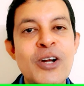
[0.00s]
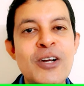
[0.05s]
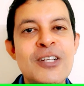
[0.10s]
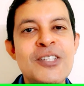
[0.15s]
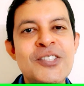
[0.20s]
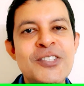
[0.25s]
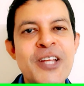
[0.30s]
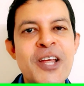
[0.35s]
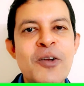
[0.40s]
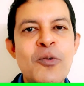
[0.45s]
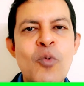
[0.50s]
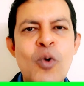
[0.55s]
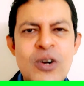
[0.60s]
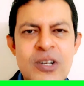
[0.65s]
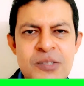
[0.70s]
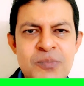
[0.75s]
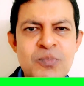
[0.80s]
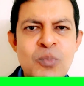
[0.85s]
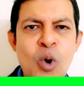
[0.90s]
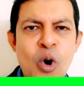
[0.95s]
understand what
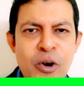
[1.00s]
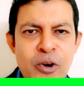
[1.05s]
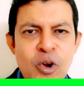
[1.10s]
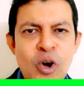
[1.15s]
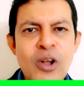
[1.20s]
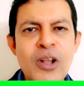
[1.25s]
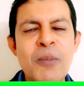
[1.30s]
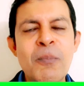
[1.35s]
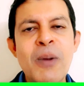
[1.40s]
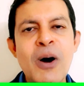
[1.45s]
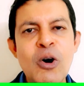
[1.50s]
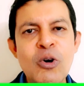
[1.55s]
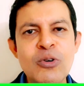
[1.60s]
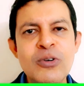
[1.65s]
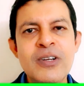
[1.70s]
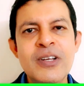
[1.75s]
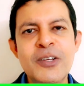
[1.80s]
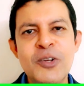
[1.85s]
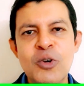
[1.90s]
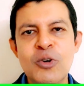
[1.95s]
is bond all
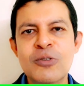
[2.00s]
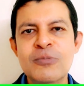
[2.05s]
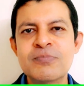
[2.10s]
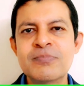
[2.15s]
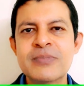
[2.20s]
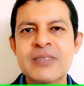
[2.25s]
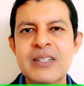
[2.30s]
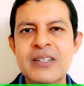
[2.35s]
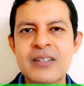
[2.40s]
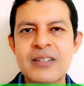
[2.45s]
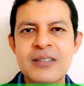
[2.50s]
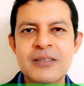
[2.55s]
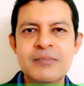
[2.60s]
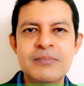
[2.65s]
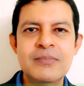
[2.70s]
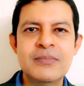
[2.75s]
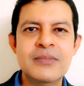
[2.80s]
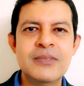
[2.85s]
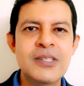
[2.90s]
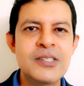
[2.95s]
about.
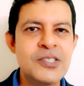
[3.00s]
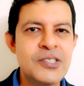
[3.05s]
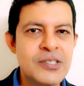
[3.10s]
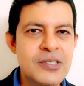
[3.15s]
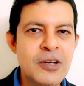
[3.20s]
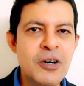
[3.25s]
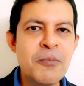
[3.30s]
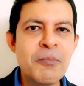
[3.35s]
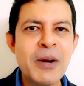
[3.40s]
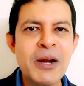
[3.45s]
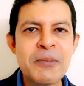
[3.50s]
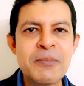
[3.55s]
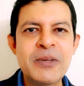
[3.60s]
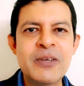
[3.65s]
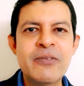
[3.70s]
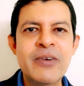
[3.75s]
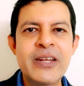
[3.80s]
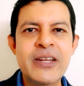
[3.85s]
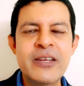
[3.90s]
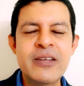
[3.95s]
This term might
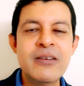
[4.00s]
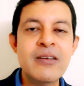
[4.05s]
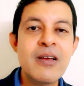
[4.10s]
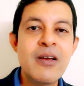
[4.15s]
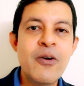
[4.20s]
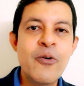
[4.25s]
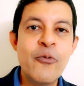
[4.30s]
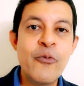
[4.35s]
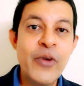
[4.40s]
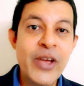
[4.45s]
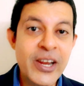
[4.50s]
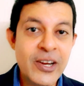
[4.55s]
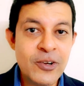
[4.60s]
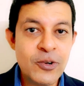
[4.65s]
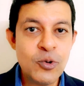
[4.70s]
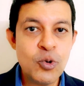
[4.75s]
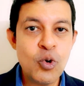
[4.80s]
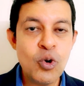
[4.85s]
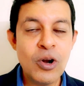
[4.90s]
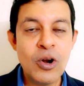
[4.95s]
be very
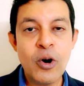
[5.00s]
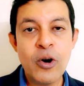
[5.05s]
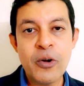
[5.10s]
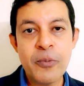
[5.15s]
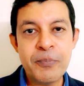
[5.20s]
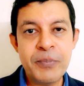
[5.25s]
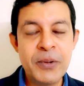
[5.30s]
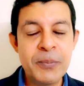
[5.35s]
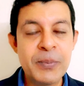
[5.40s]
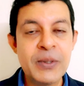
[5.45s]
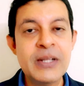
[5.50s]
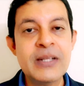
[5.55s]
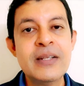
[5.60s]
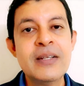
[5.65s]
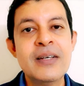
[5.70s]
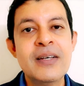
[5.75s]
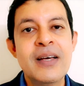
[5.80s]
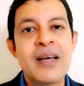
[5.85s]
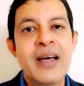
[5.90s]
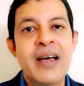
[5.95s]
vague to a lot of people,
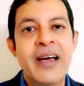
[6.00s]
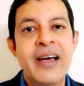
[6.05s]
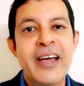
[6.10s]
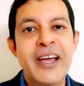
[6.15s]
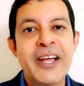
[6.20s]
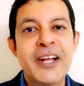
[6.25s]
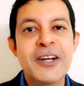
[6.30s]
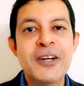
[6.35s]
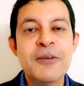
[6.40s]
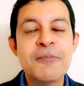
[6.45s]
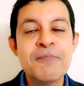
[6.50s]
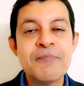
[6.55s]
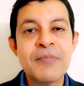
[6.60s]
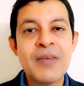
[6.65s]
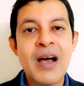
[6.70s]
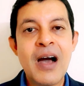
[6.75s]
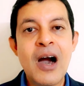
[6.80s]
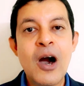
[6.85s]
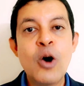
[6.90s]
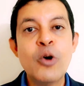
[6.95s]
and
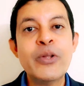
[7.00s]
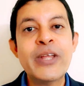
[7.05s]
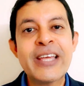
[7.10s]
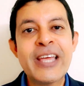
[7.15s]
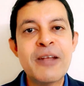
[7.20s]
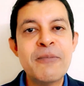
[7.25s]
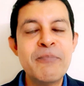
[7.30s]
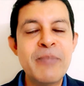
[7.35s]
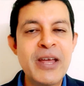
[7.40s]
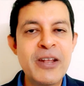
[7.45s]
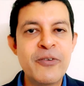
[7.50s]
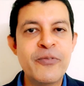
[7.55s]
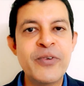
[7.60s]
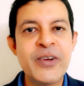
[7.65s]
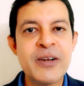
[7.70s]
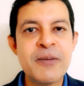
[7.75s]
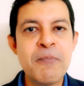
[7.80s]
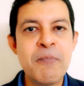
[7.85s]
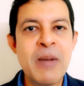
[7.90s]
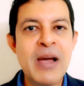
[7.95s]
how they can
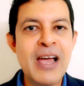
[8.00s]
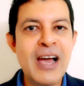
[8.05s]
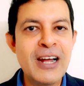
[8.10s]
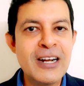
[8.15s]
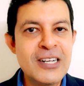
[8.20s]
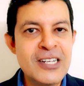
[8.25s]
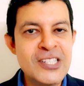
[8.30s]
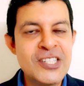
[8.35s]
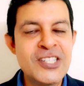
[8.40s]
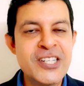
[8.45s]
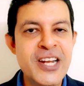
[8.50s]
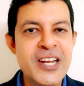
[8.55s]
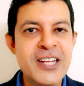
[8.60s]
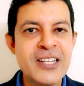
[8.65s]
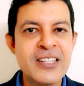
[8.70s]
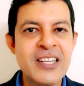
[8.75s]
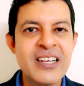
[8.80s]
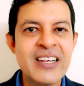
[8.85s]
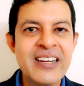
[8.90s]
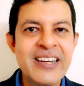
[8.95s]
benefit by
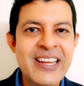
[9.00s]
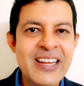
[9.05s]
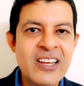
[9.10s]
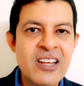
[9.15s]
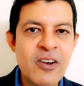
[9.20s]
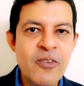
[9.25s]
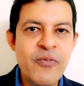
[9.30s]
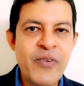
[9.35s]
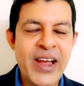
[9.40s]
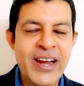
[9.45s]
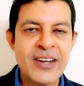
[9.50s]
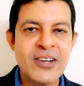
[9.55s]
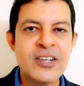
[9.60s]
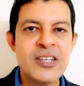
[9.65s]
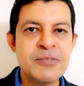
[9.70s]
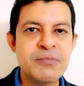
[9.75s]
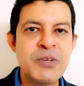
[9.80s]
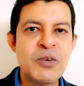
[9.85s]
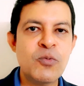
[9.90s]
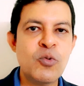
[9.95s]
understanding the critical
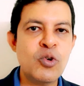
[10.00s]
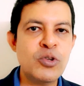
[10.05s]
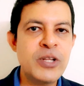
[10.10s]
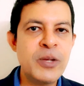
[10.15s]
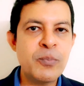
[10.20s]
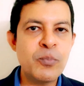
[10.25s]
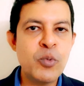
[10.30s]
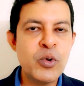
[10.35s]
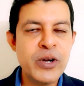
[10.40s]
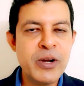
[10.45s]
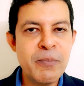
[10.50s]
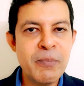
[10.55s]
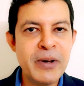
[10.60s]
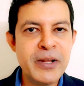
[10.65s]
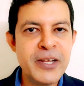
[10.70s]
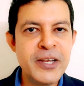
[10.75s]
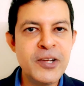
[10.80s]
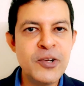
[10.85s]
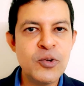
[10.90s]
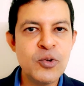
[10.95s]
factors before they put the
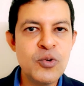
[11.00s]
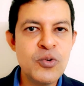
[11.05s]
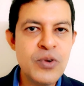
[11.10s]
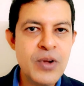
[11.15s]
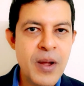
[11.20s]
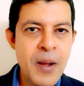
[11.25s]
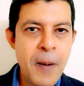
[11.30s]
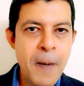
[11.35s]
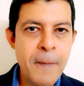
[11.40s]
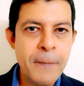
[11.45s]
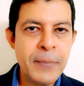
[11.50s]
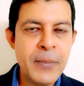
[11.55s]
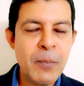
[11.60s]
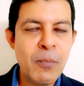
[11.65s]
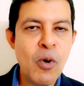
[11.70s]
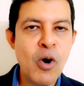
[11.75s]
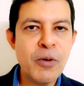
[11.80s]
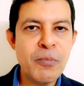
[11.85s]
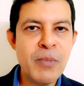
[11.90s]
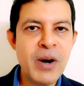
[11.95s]
money into the
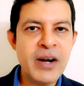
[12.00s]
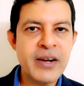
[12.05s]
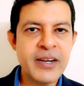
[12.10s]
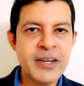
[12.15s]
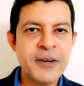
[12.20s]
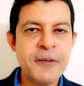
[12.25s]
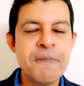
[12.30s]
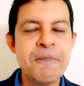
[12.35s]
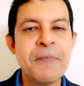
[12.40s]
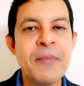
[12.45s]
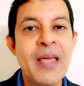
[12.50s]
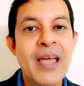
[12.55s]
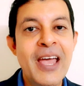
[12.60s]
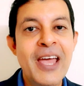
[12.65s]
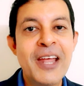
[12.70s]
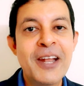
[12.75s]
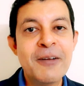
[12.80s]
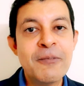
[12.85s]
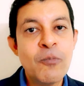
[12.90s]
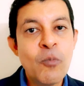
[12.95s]
bond market,
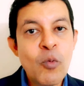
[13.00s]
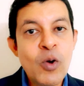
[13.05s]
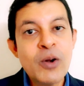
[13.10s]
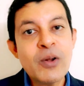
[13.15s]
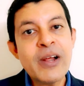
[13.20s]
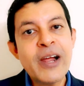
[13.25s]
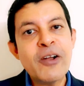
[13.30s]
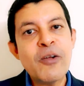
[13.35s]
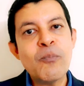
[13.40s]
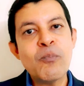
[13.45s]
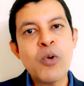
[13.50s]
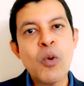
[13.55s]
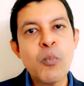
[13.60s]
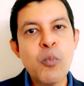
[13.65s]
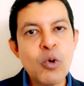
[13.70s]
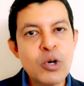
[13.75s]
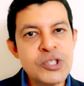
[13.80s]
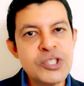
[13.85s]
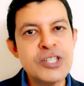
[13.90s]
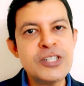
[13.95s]
and what kind of
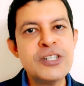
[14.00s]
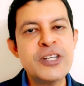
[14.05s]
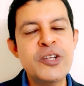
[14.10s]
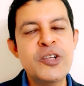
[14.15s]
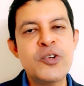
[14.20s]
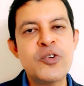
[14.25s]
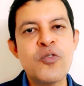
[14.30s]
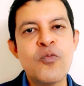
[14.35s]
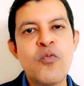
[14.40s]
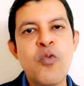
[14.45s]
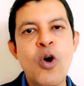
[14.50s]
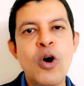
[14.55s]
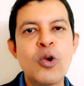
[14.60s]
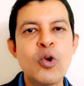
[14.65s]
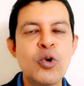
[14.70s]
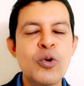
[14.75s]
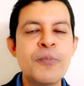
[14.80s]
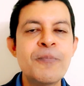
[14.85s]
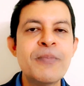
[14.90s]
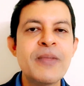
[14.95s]
proportion they need to
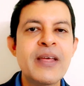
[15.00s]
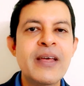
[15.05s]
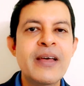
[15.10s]
follow